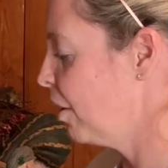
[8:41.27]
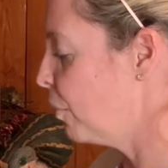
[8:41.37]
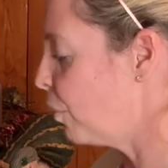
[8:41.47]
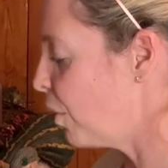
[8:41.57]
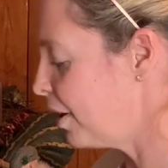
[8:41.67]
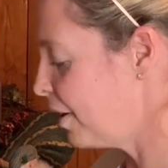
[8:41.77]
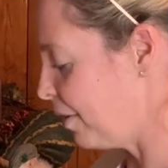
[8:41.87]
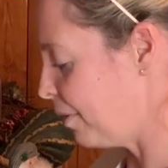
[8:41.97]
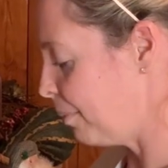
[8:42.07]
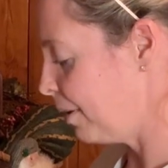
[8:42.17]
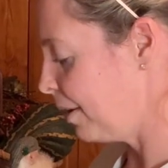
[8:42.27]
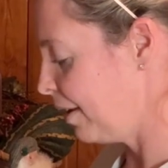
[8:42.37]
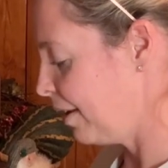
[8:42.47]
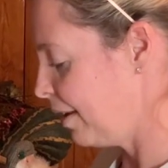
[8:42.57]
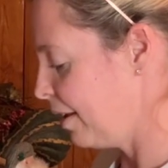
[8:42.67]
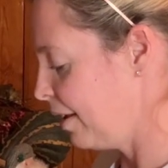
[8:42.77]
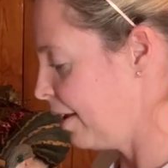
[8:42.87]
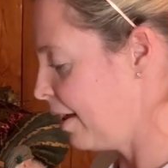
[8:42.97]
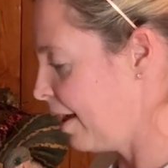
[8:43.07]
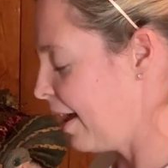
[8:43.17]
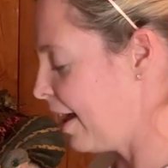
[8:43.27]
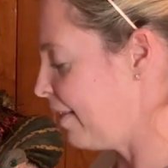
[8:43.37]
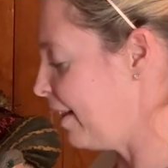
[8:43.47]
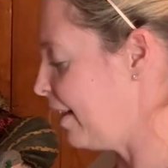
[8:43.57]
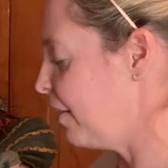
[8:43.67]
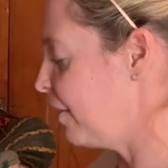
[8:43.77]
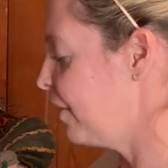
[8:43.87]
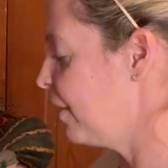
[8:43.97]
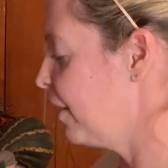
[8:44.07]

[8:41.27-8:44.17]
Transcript: one of them had these